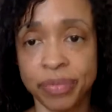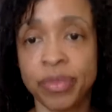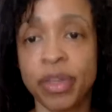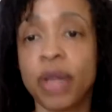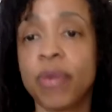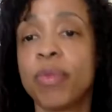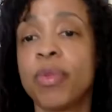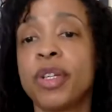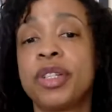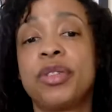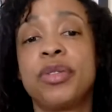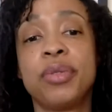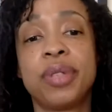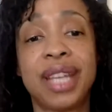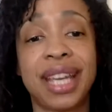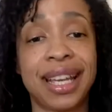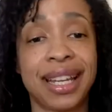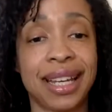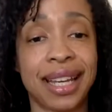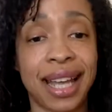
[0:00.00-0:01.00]
What you
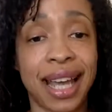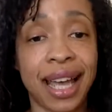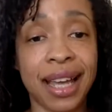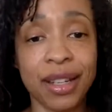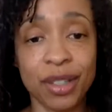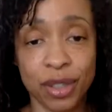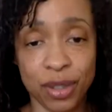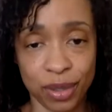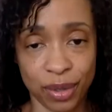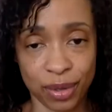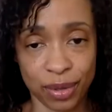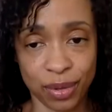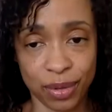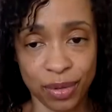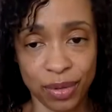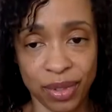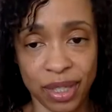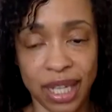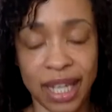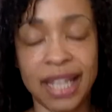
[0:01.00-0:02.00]
cannot
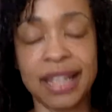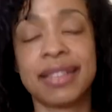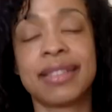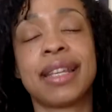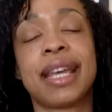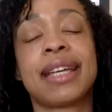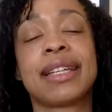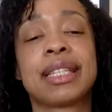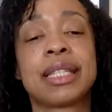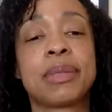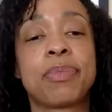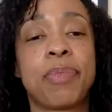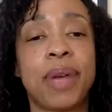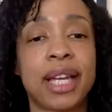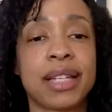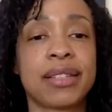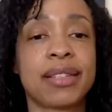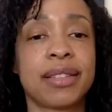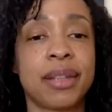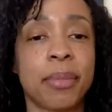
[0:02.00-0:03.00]
do is
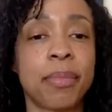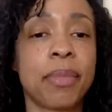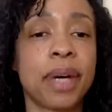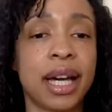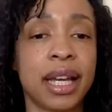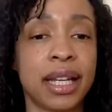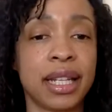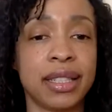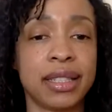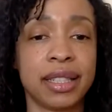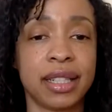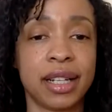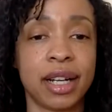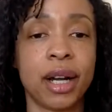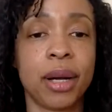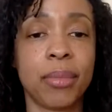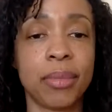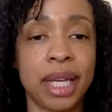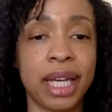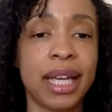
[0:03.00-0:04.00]
expect somebody to
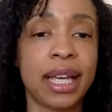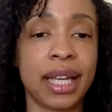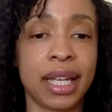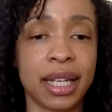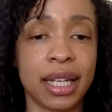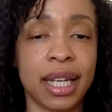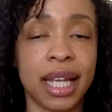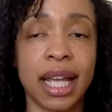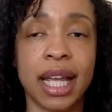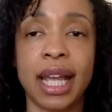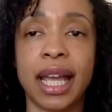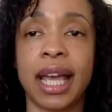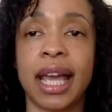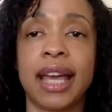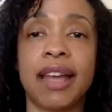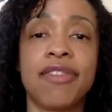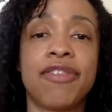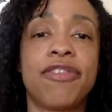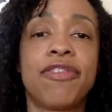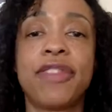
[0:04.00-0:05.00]
come in
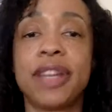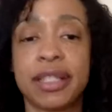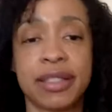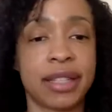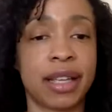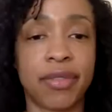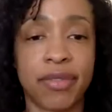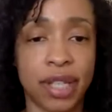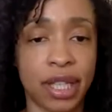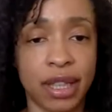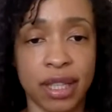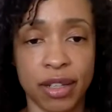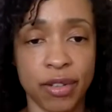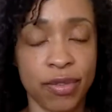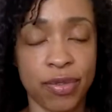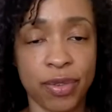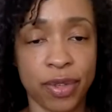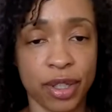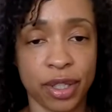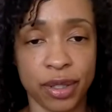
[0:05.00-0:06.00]
and fix everything
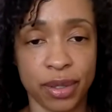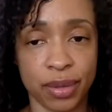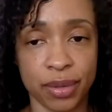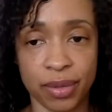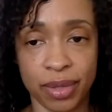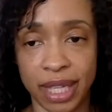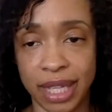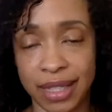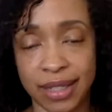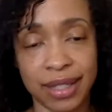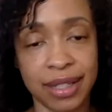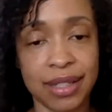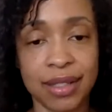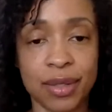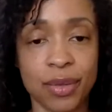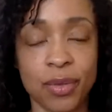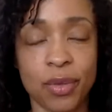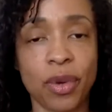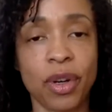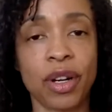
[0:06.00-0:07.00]
for you. That
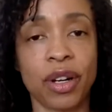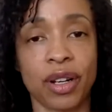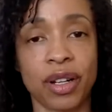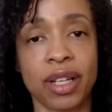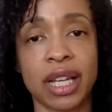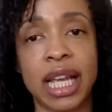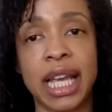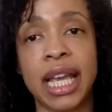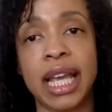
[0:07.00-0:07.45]
doesn't work.